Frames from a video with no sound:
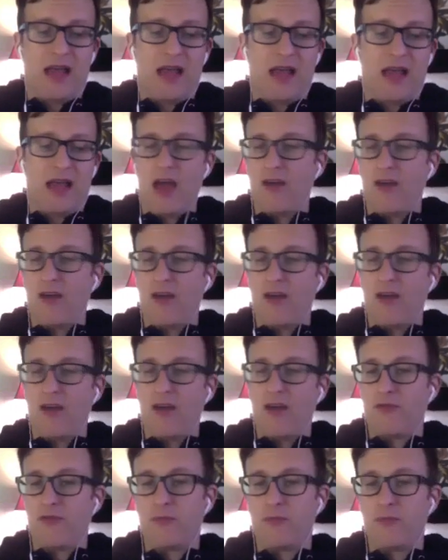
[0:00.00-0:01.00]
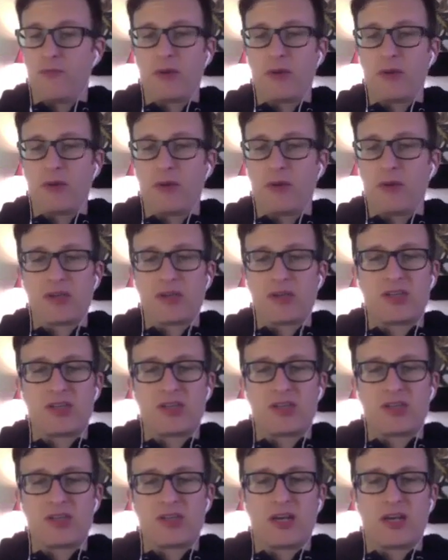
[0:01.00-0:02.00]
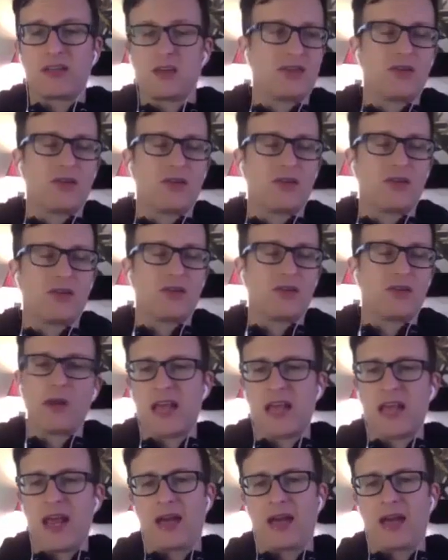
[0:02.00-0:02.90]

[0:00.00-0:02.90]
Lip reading: inflated lifestyle for what I was trying to do,